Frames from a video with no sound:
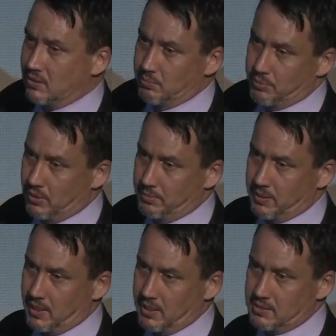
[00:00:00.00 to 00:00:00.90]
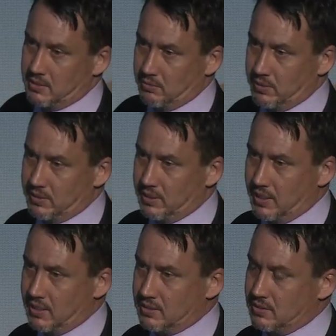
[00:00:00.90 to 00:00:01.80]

You can pull up the case. You can read the case.